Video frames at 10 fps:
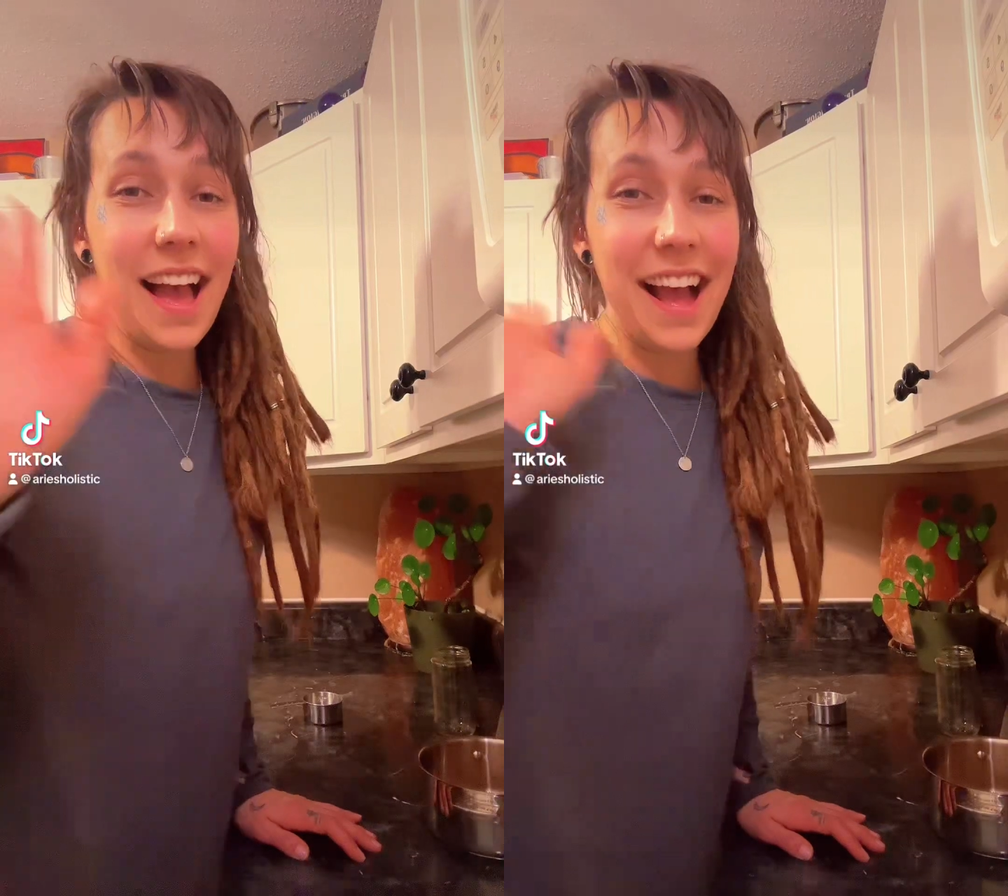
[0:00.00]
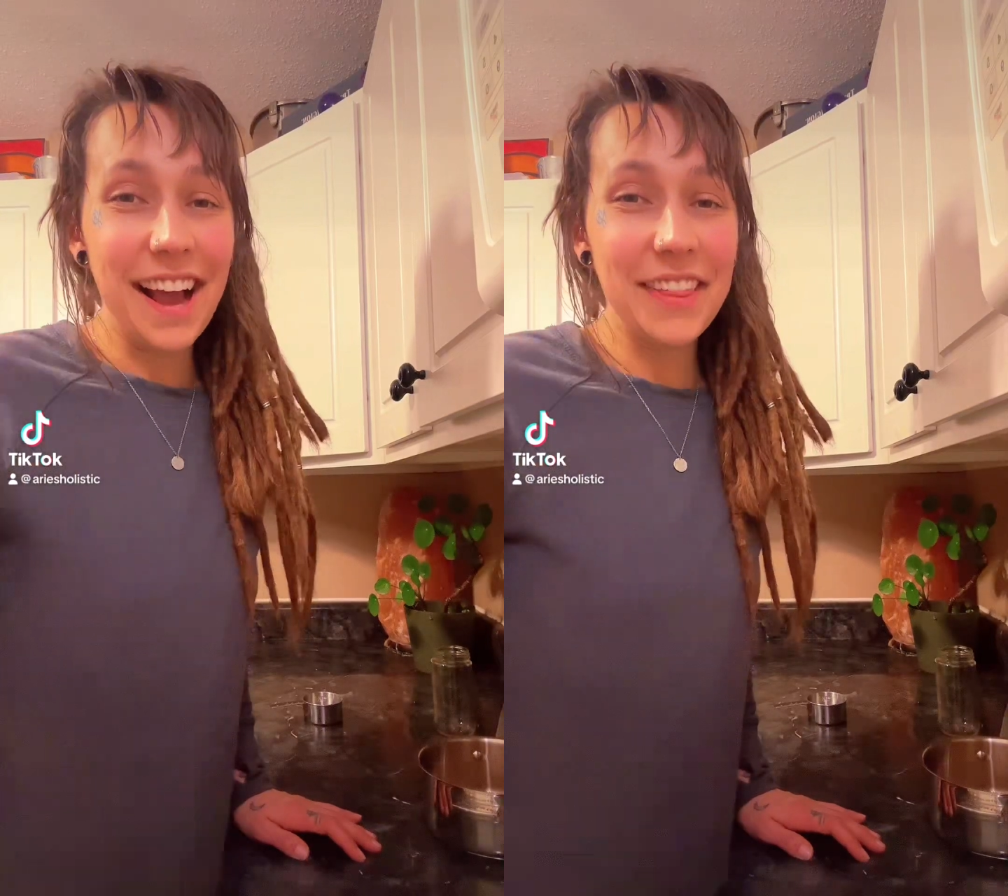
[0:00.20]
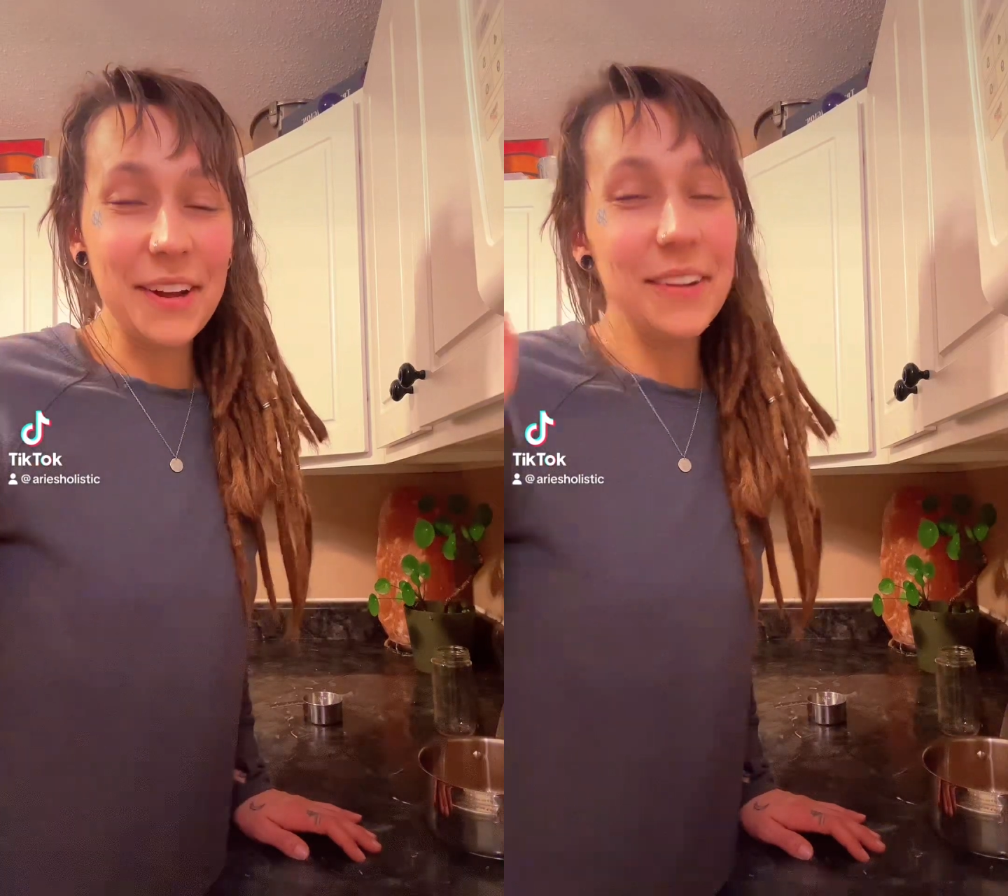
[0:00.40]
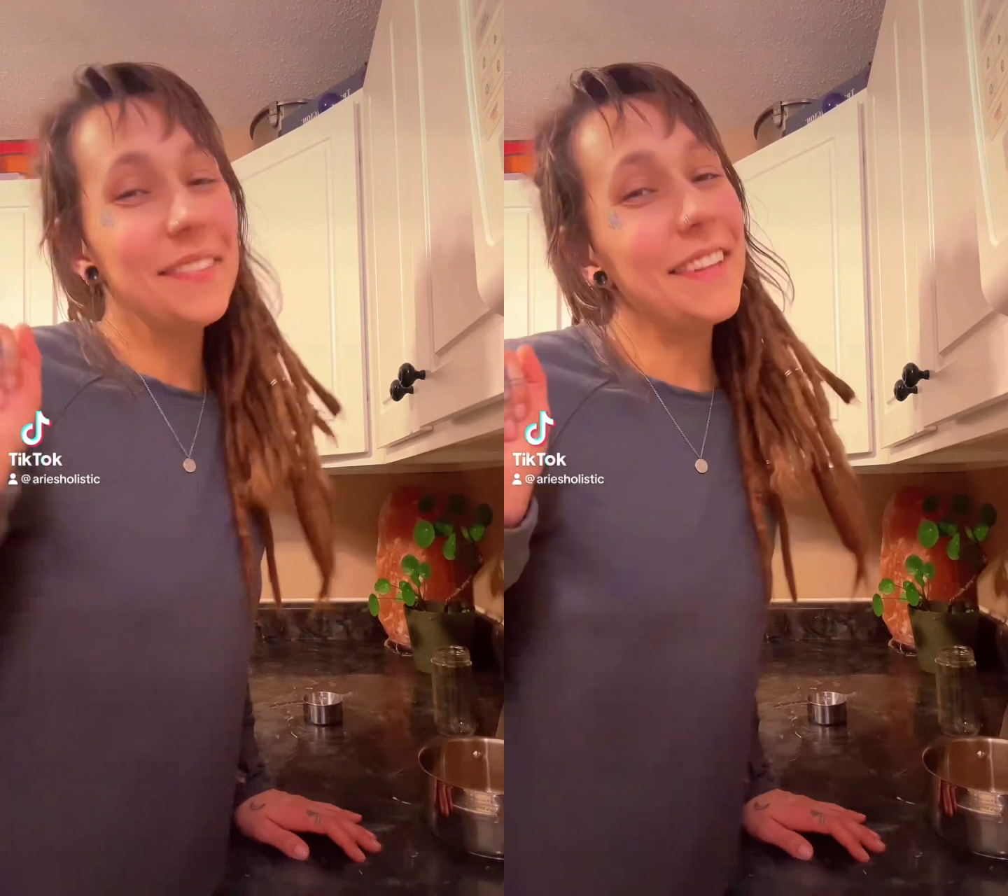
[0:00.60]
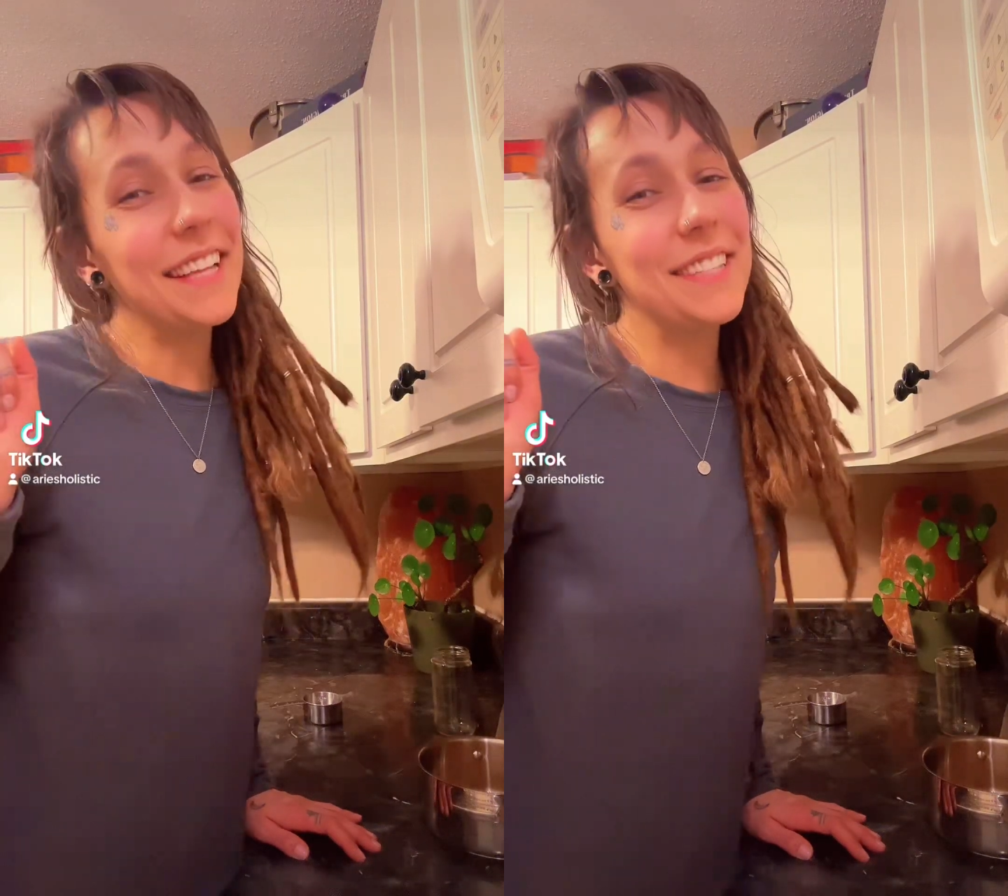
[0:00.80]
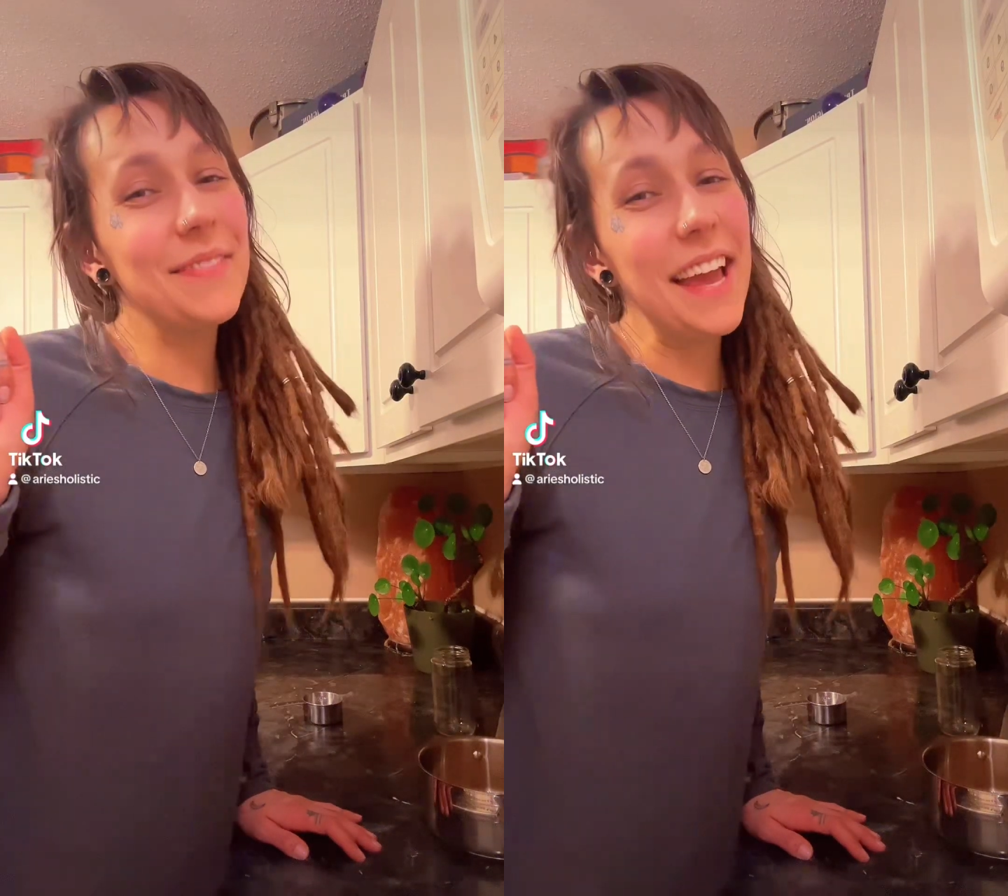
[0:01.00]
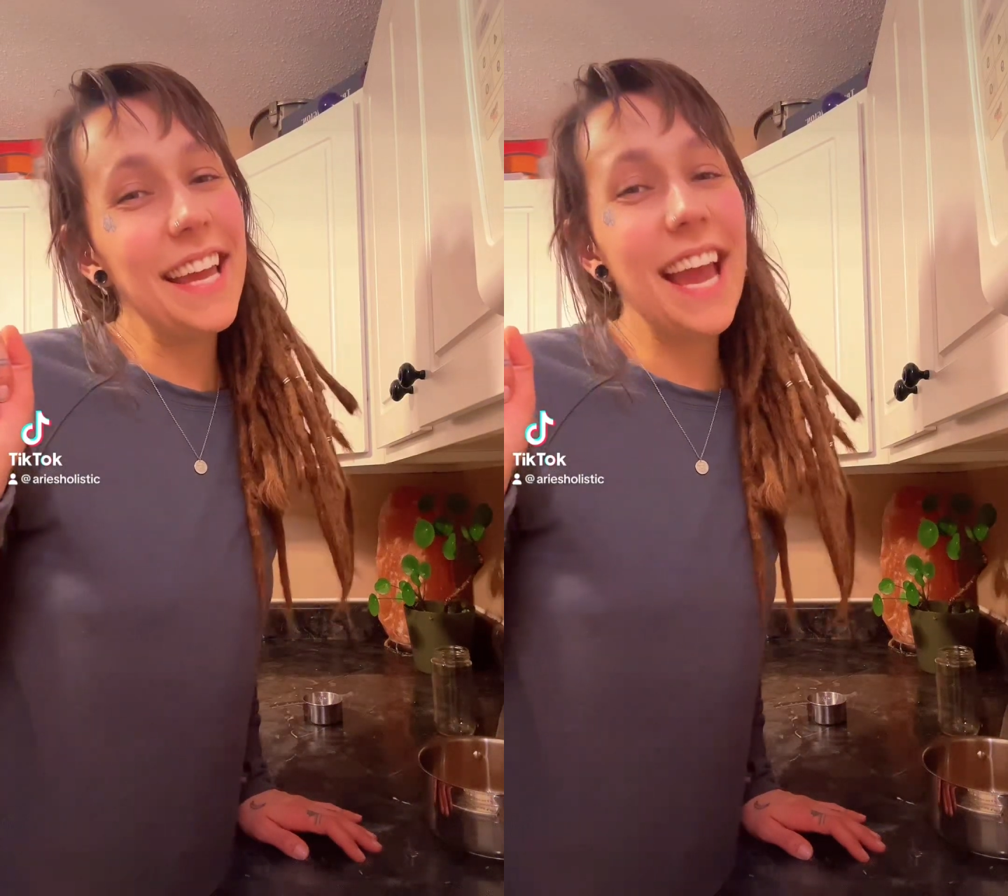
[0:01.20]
Hi there, let's make